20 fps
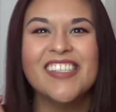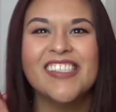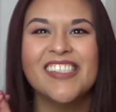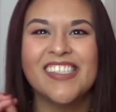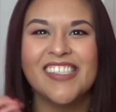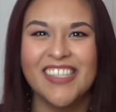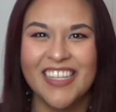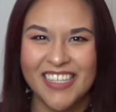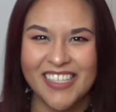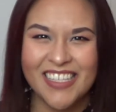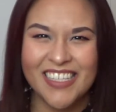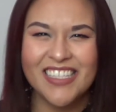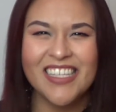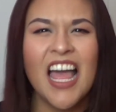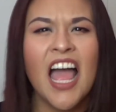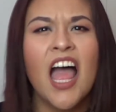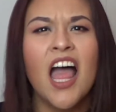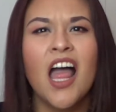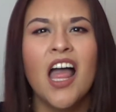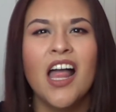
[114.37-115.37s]
Seasons.
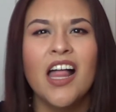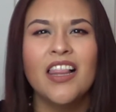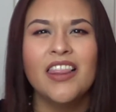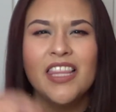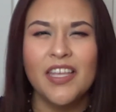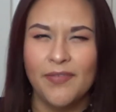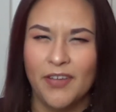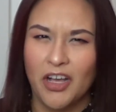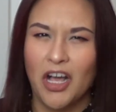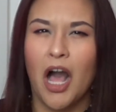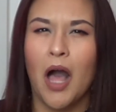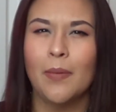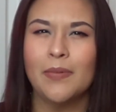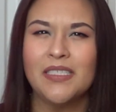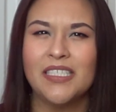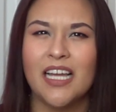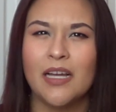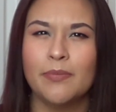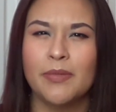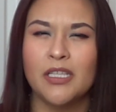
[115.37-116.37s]
Leave a
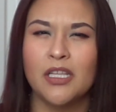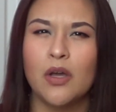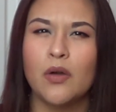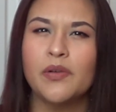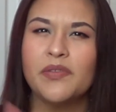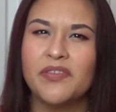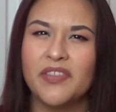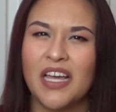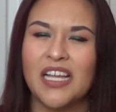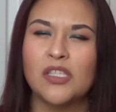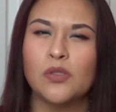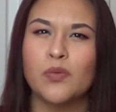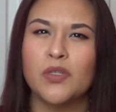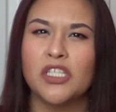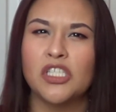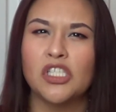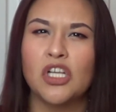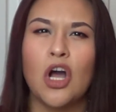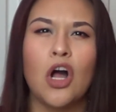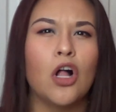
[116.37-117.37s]
comment down below if that's
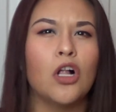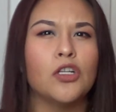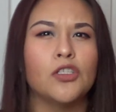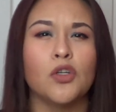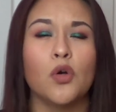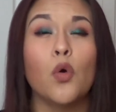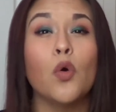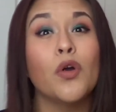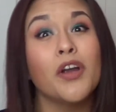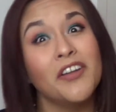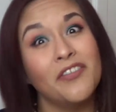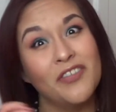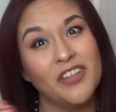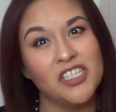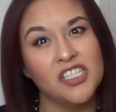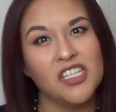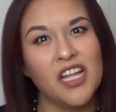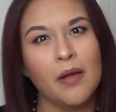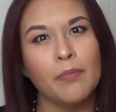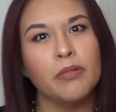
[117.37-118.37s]
what it's called, or if
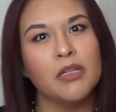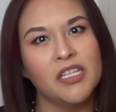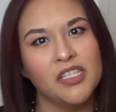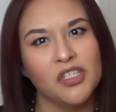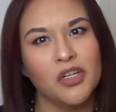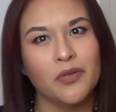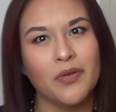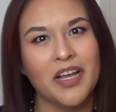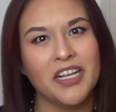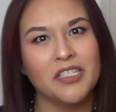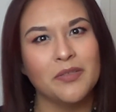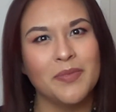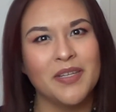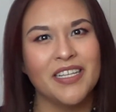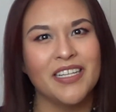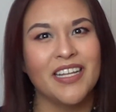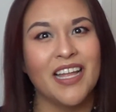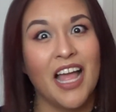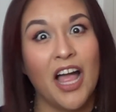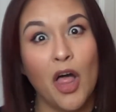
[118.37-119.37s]
it's not, please correct
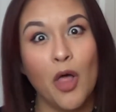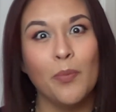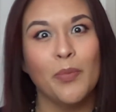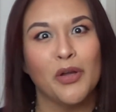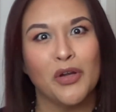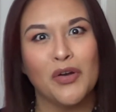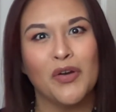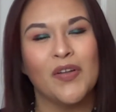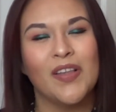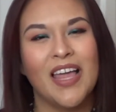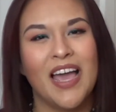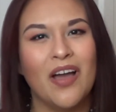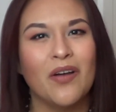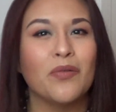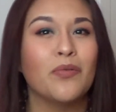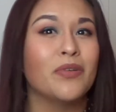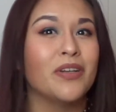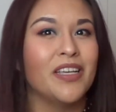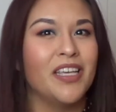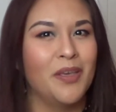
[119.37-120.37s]
me. Help a girl
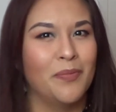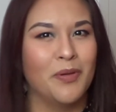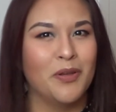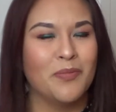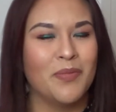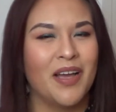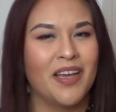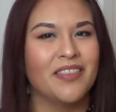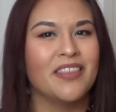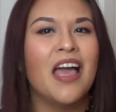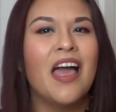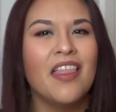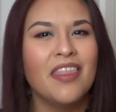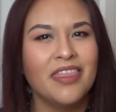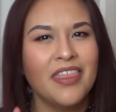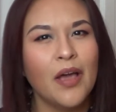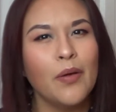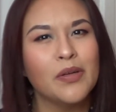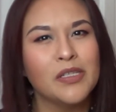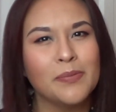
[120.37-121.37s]
out. Keep in mind,
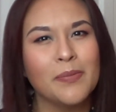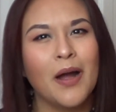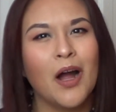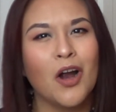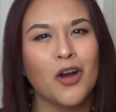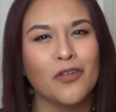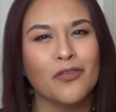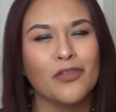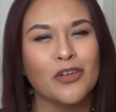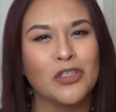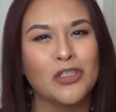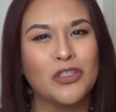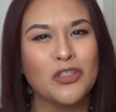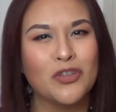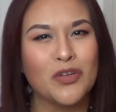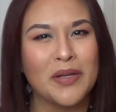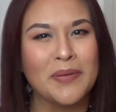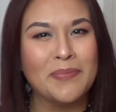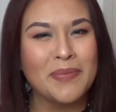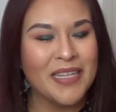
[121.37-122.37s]
that was our
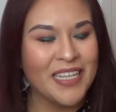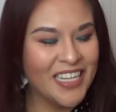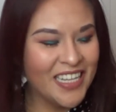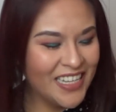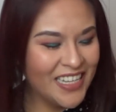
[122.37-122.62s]
first trip.